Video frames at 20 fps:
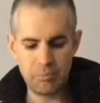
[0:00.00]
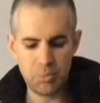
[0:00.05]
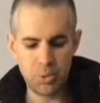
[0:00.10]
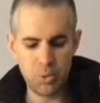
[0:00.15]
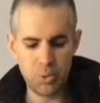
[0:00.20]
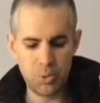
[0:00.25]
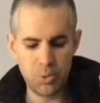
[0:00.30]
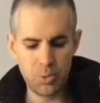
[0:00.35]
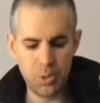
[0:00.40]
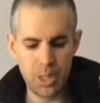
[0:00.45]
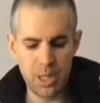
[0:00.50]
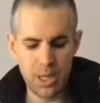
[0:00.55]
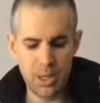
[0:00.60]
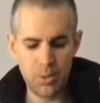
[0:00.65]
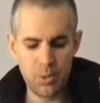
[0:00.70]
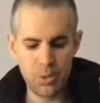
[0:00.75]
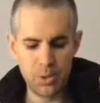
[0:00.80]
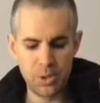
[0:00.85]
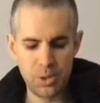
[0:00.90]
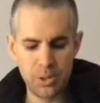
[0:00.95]
2-3
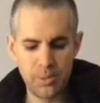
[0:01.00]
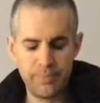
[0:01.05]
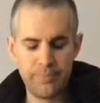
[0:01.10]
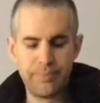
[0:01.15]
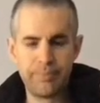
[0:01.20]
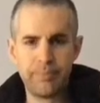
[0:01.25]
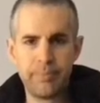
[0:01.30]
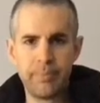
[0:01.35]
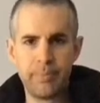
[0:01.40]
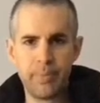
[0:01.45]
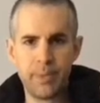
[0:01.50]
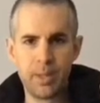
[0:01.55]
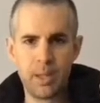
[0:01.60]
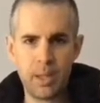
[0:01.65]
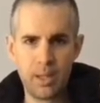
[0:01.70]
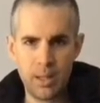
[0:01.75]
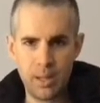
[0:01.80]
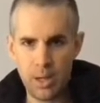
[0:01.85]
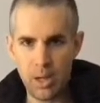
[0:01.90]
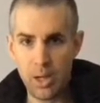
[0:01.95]
hours
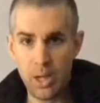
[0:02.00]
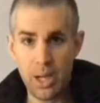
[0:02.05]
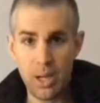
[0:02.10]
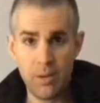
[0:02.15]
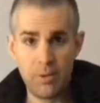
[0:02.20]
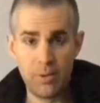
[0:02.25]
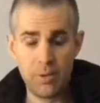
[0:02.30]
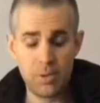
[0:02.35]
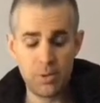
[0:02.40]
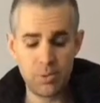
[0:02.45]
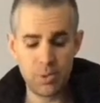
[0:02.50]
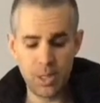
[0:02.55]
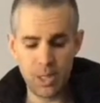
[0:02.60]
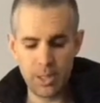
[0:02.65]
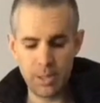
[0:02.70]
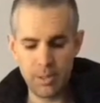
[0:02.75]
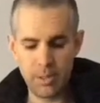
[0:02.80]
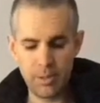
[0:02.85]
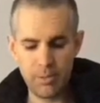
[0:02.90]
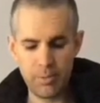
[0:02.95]
on average, right?
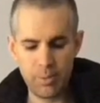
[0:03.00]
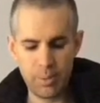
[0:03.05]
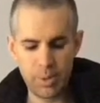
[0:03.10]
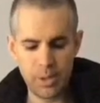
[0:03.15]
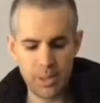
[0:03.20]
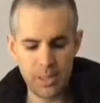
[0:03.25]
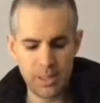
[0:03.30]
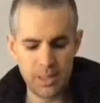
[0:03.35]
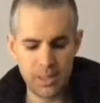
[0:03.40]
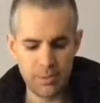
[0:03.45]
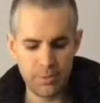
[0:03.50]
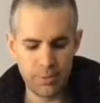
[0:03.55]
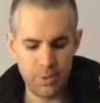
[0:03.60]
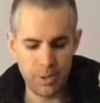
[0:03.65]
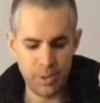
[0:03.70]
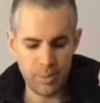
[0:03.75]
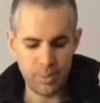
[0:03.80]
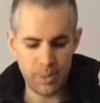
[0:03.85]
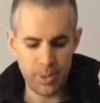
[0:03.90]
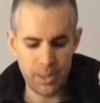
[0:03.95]
Everybody's different
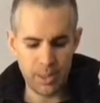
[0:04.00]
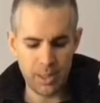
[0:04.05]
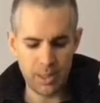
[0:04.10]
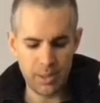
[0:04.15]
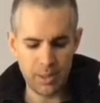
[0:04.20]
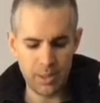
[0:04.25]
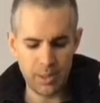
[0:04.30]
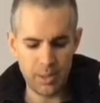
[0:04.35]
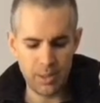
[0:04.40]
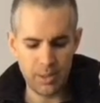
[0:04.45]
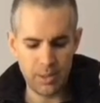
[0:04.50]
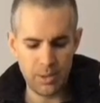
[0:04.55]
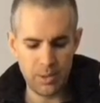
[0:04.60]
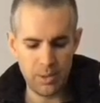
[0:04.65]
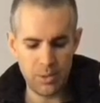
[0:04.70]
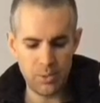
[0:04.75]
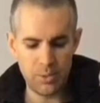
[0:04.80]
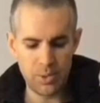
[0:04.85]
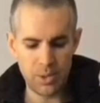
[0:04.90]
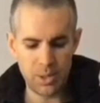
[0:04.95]
depending on
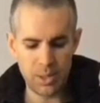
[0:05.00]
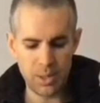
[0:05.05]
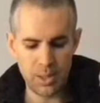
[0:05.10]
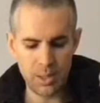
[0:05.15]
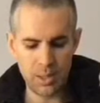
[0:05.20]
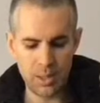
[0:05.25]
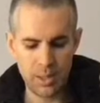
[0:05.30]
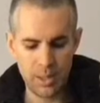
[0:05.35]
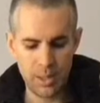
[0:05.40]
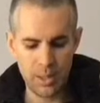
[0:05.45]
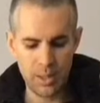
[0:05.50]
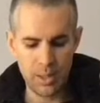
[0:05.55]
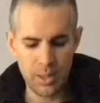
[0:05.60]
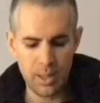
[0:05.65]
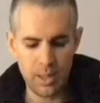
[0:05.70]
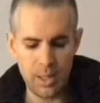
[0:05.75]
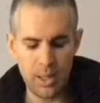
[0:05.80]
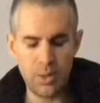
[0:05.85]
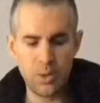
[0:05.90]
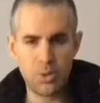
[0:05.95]
use and
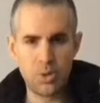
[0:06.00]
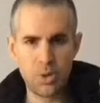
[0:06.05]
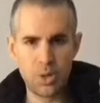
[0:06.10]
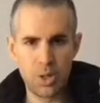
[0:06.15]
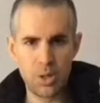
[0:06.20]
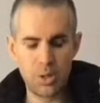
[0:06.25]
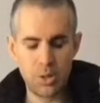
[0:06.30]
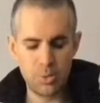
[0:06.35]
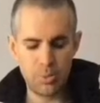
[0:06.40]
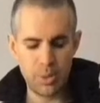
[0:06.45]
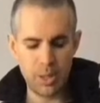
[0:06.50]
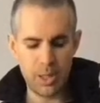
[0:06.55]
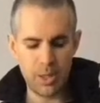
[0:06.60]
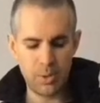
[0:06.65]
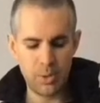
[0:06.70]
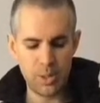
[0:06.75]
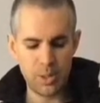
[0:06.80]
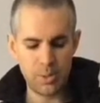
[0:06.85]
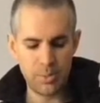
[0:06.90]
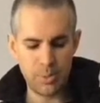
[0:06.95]
how you charge your
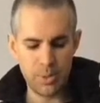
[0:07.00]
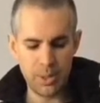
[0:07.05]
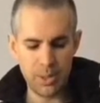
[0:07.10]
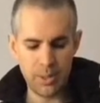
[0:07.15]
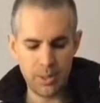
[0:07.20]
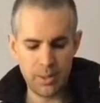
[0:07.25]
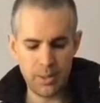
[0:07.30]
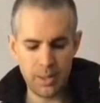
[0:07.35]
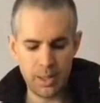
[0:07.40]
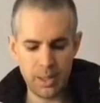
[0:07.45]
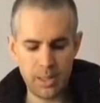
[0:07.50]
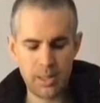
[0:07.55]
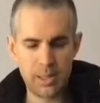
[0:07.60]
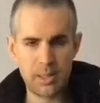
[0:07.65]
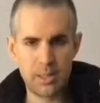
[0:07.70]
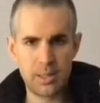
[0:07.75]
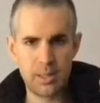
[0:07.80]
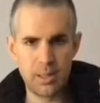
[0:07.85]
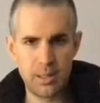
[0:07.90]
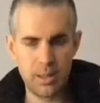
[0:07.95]
batteries, but
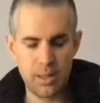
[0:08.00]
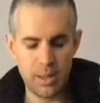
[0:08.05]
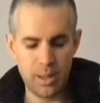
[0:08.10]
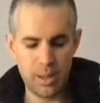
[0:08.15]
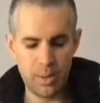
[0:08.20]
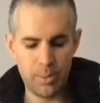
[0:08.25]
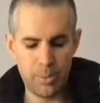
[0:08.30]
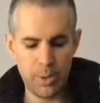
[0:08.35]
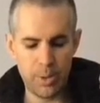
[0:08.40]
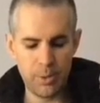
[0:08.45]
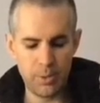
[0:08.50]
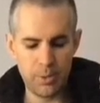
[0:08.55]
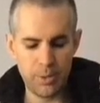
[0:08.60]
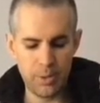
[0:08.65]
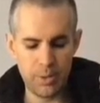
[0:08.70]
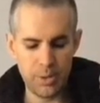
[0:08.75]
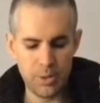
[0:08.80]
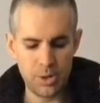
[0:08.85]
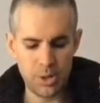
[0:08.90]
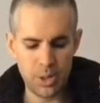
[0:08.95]
that's about
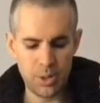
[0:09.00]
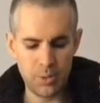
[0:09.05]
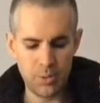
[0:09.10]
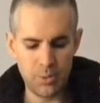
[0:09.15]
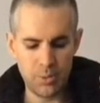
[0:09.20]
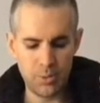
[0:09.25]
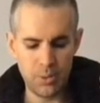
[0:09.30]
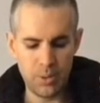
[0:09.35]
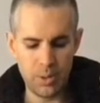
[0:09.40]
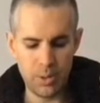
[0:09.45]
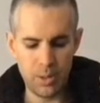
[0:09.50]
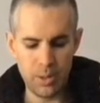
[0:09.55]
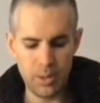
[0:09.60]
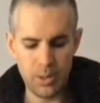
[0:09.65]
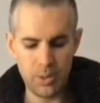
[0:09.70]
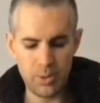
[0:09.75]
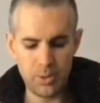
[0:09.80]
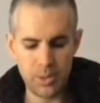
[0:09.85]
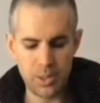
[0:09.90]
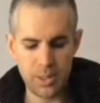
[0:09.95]
the general
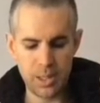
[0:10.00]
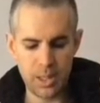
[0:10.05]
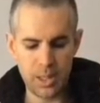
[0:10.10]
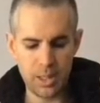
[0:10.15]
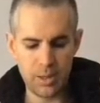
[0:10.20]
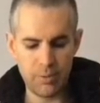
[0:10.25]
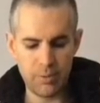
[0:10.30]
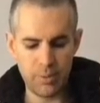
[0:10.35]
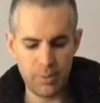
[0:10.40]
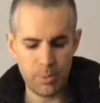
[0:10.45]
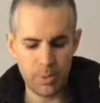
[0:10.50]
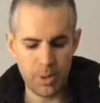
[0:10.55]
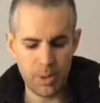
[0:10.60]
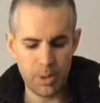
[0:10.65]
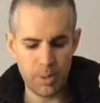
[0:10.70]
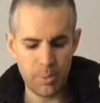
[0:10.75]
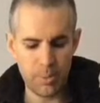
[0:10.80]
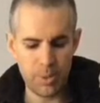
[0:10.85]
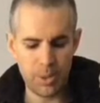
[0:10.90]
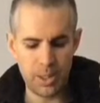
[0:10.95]
understanding from the
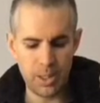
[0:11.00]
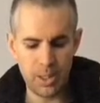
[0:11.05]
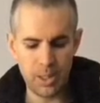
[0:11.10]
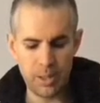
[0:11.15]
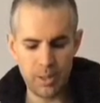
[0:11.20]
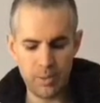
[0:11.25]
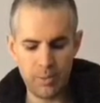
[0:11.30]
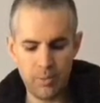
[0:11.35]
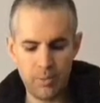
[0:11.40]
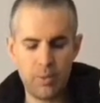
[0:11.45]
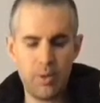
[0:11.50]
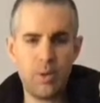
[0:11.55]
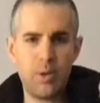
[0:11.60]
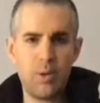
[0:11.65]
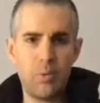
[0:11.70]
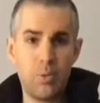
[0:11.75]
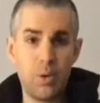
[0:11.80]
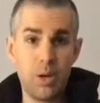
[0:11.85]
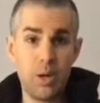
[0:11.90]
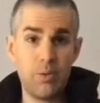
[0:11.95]
company and
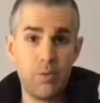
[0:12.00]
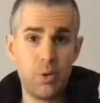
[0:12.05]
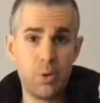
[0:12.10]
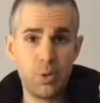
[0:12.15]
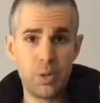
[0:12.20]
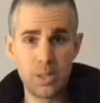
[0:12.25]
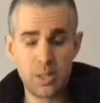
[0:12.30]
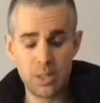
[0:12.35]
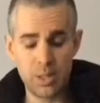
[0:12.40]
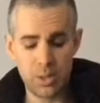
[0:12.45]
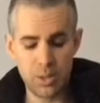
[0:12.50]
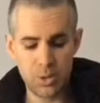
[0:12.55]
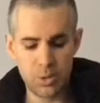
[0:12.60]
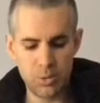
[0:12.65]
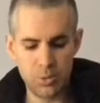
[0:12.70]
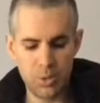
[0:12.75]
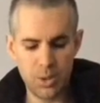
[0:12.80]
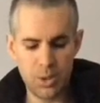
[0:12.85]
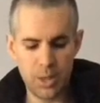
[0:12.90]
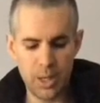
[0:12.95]
what I've noticed also
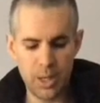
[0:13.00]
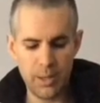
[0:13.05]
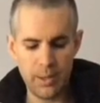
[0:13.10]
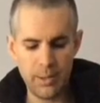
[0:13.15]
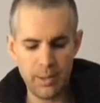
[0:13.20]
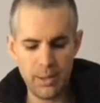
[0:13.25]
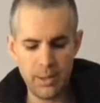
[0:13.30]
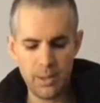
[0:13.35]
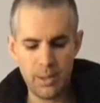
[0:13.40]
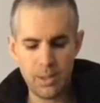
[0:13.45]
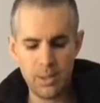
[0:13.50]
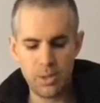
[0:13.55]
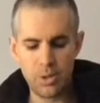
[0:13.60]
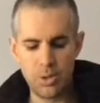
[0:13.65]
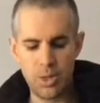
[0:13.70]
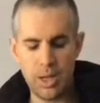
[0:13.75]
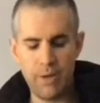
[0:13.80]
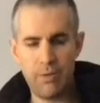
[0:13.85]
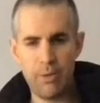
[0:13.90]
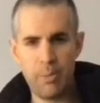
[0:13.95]
wearing it. So
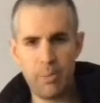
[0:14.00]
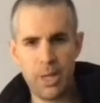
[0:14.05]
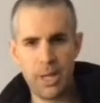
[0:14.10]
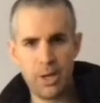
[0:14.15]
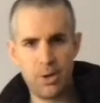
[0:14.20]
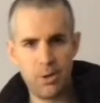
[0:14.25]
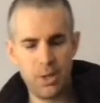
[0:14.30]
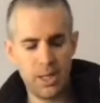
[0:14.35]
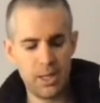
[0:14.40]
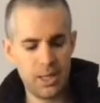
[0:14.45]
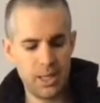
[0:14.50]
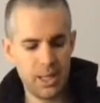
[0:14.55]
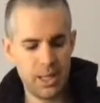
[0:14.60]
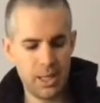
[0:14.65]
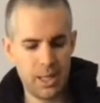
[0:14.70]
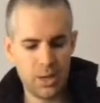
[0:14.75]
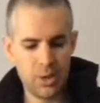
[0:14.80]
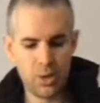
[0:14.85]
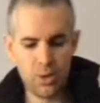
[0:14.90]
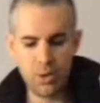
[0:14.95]
you have a battery
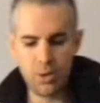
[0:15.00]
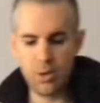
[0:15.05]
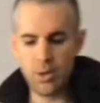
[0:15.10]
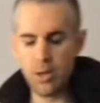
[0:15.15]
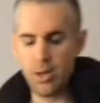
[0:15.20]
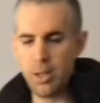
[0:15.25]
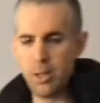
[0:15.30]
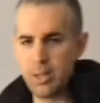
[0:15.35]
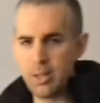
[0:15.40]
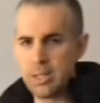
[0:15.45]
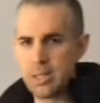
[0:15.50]
indicator on the